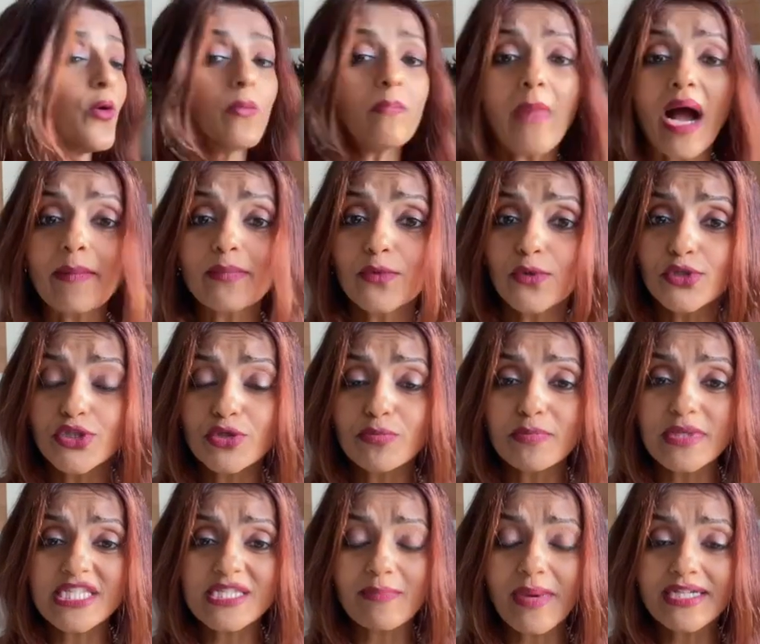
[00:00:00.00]
I'm going to
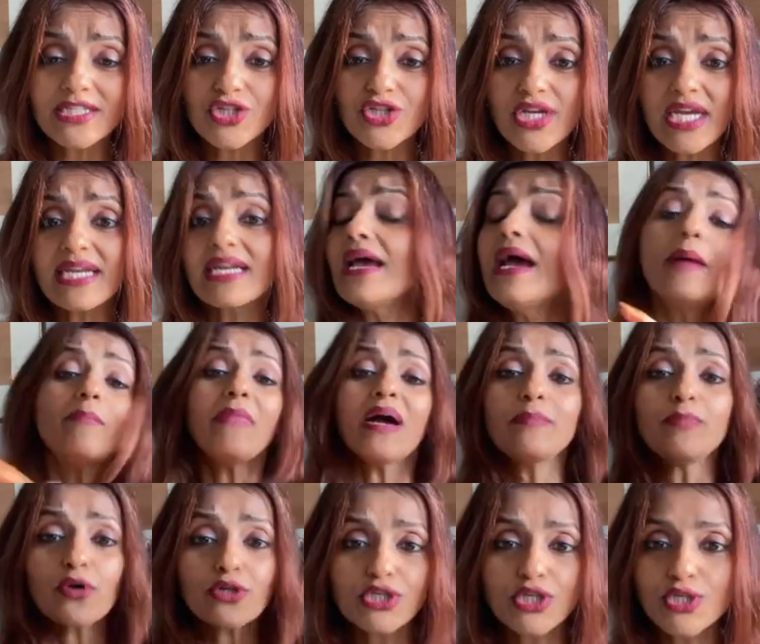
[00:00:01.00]
miss my train. My
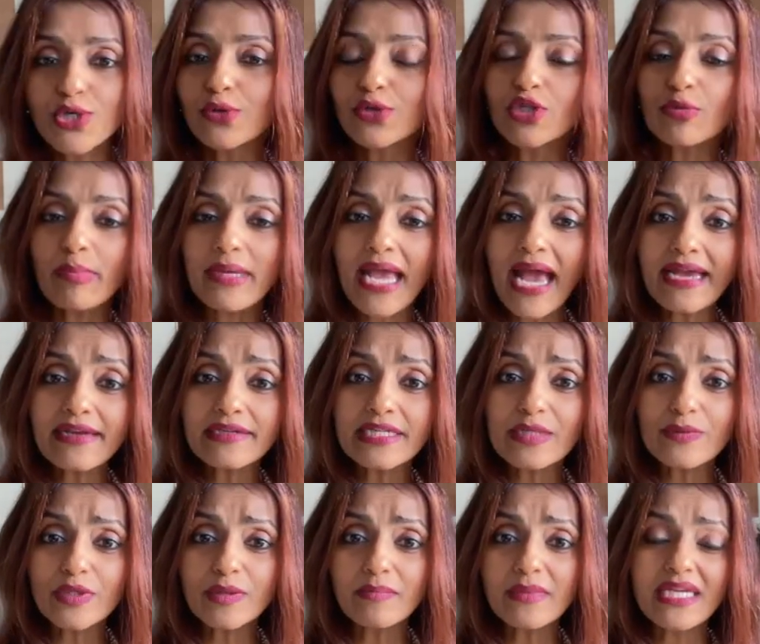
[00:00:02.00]
boss is going to be angry
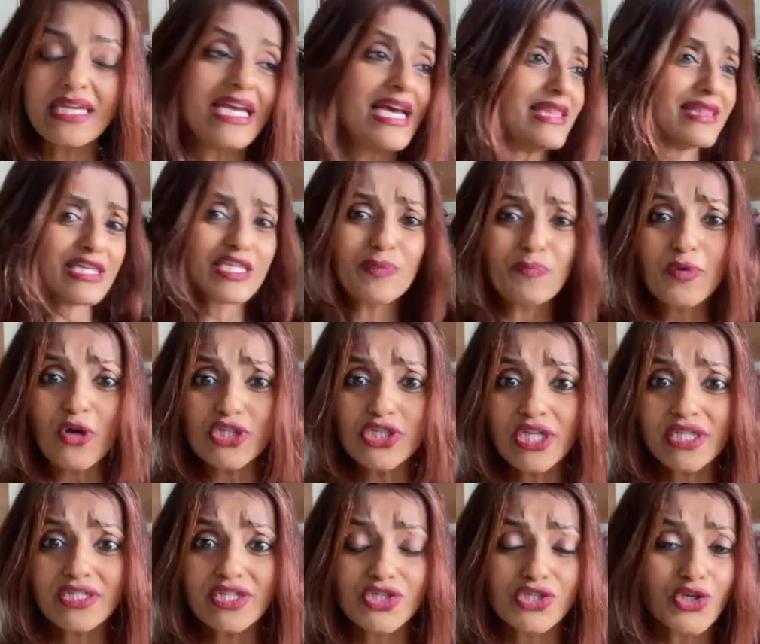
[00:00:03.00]
with me. This
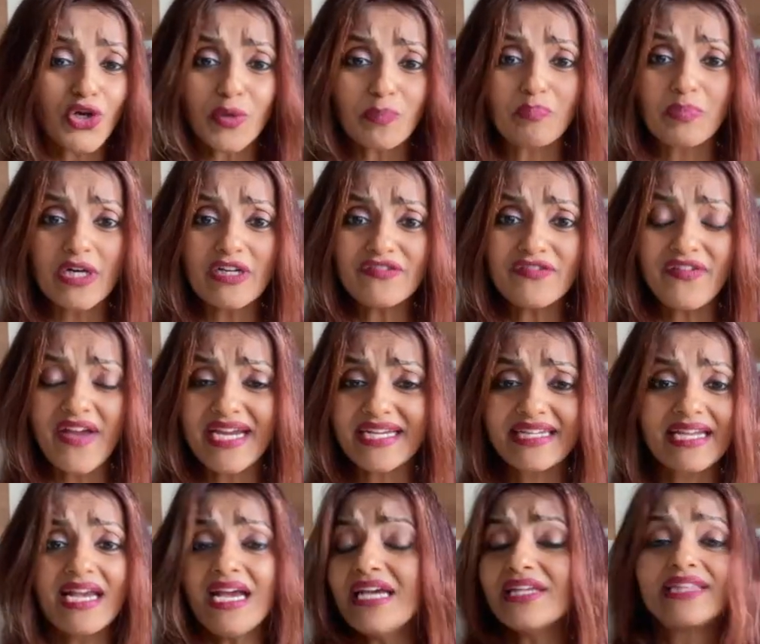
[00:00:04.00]
project is not perfect.
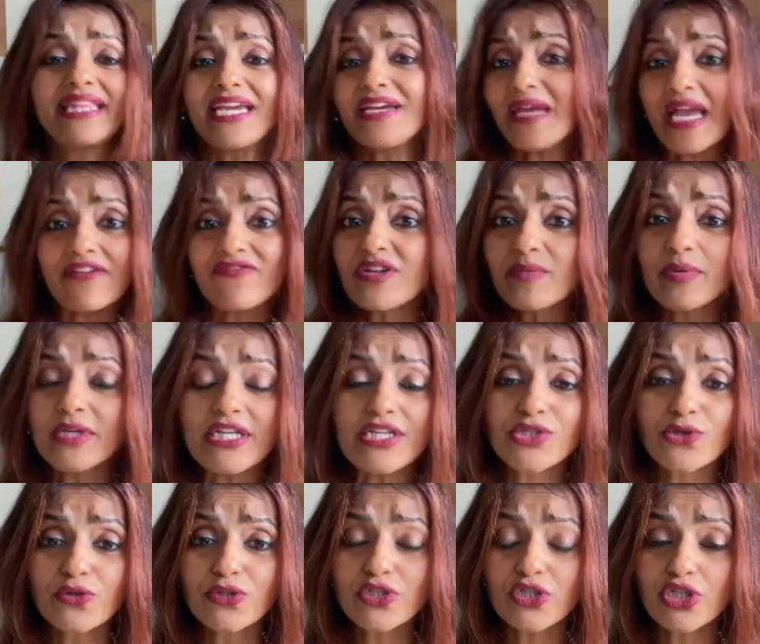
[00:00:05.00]
Everybody is
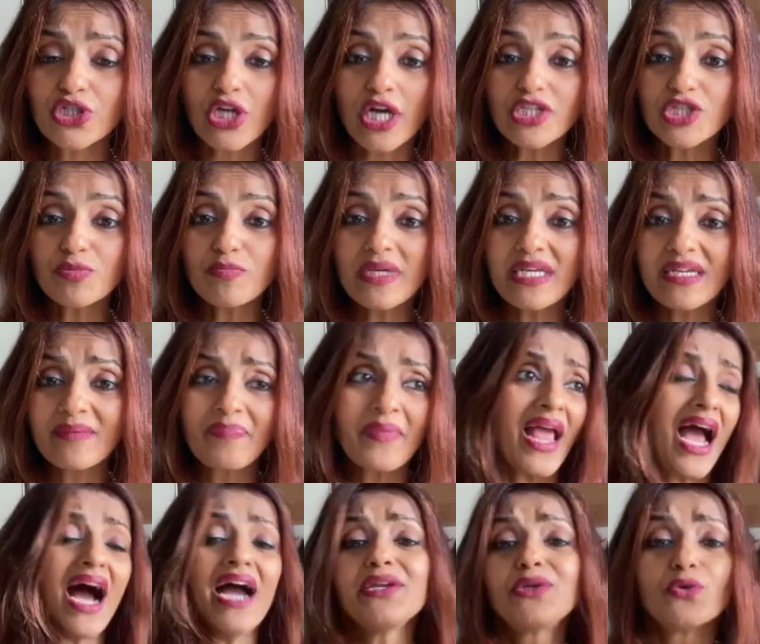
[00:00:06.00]
going to judge me.
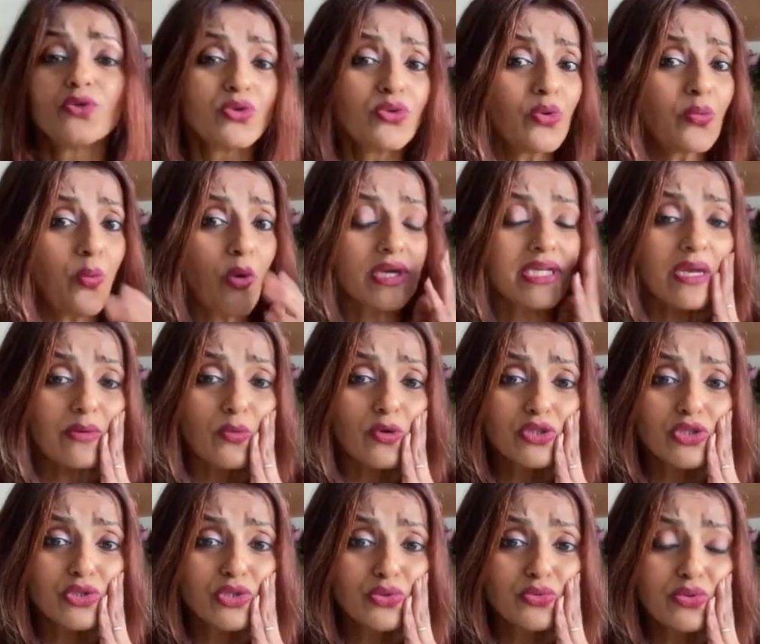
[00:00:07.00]
I don't know what I want
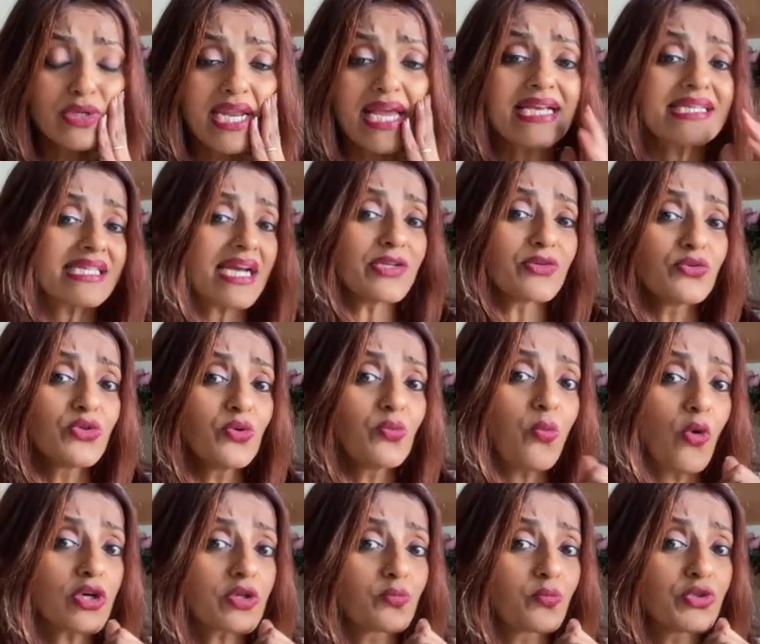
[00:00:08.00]
to do next. I don't know
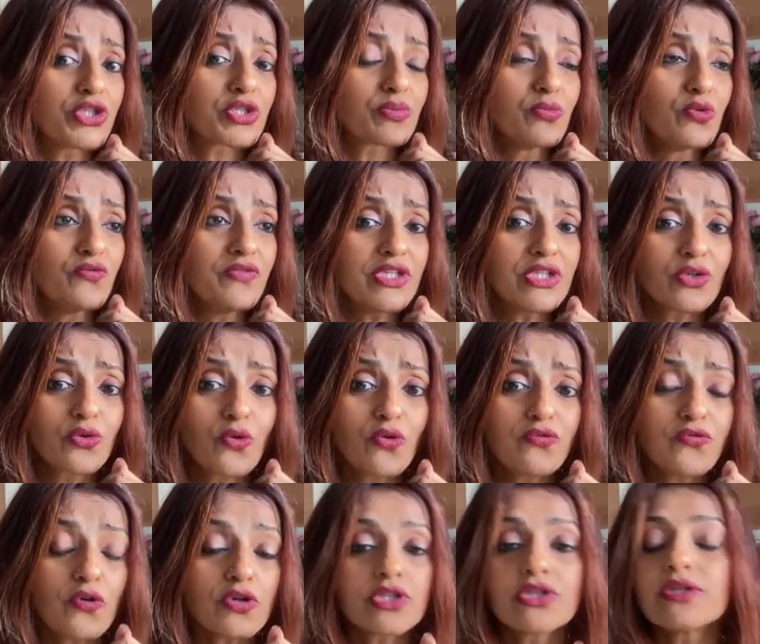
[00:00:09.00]
which movie to go
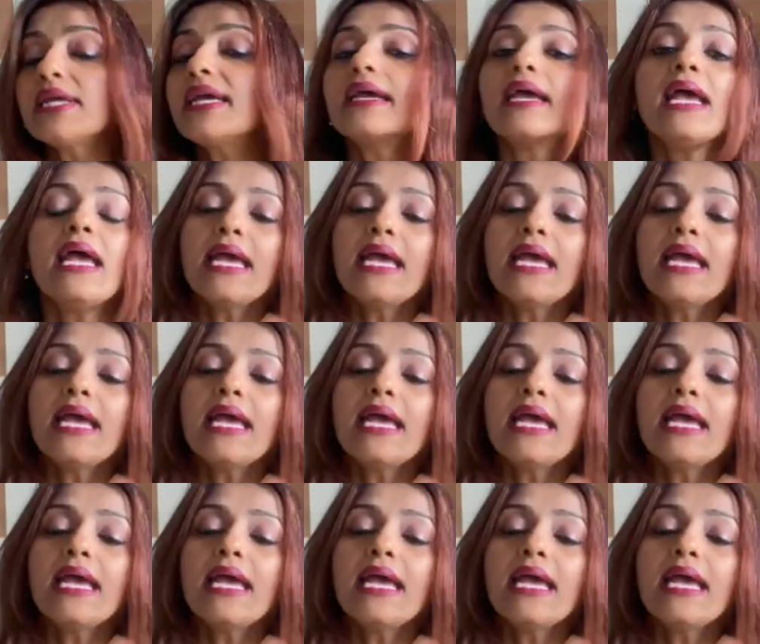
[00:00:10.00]
for today.